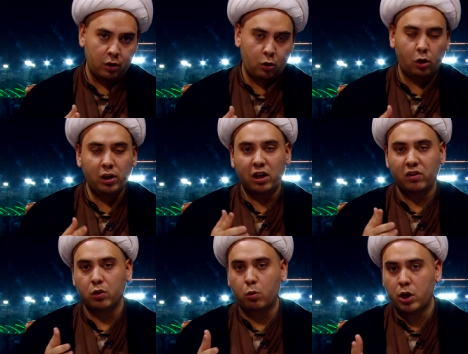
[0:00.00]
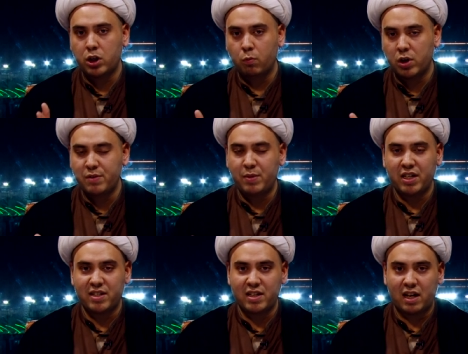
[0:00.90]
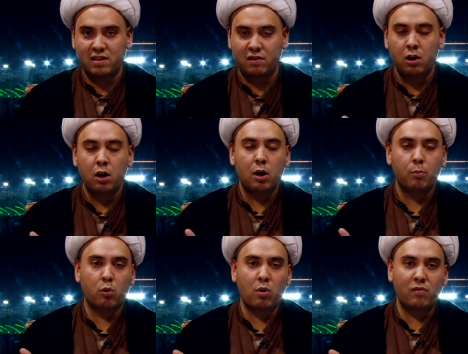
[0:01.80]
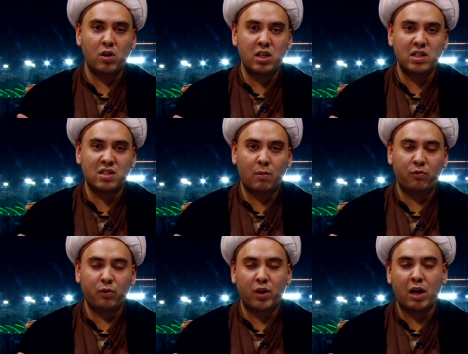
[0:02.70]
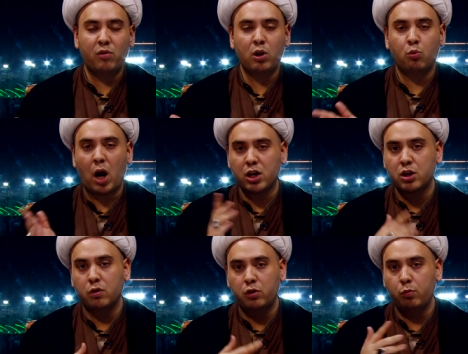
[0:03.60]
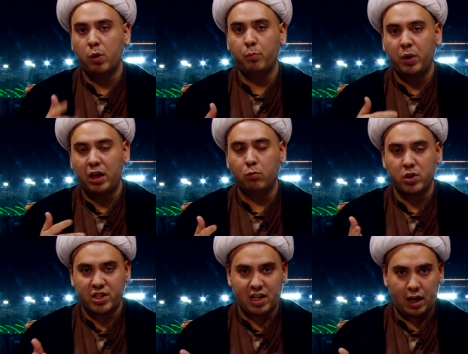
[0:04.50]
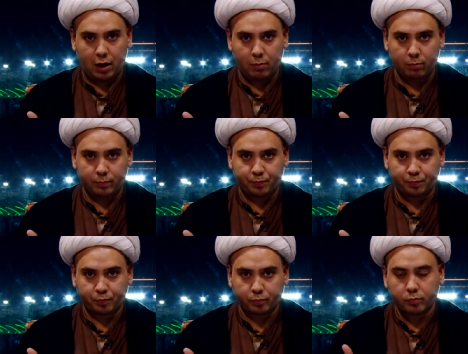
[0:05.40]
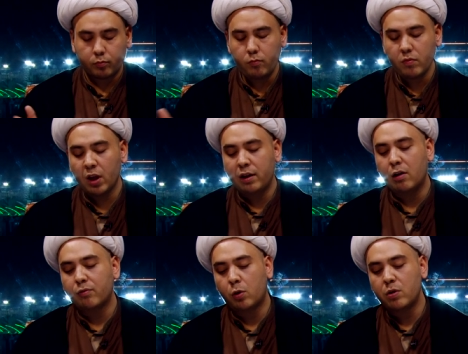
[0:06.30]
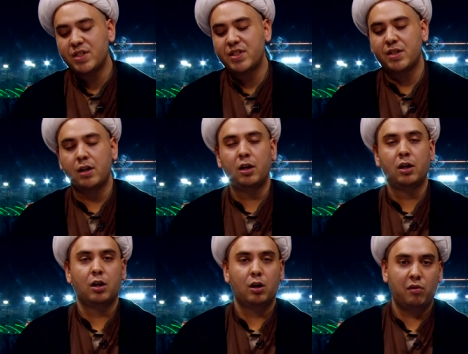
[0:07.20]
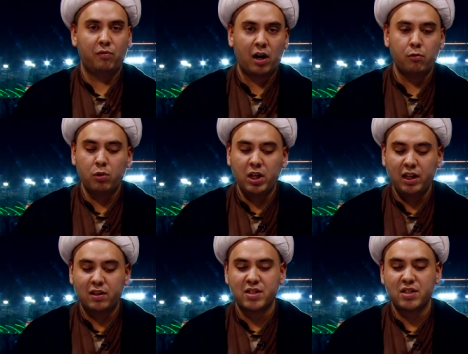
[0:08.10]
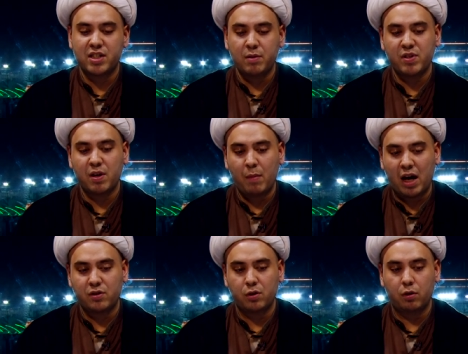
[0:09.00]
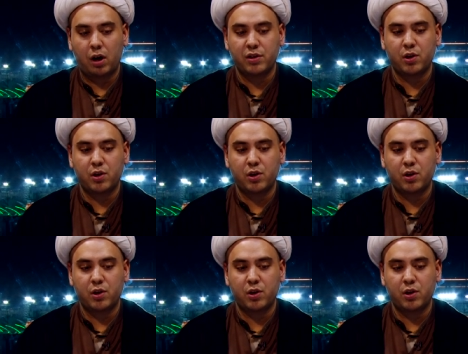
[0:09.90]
calling into question what is being said, but rather it is something that every rational human being would say. Now, of course, that really doesn't seem to matter at